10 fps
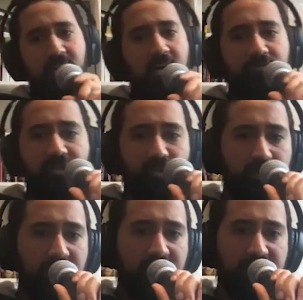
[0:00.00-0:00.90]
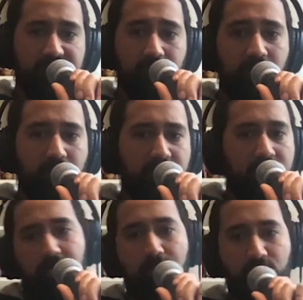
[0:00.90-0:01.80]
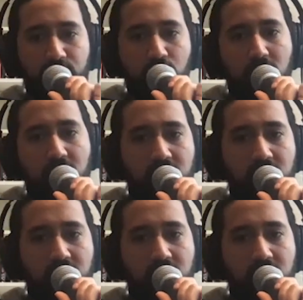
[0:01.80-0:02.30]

After doing gigs in Bombay, they'd come to Pune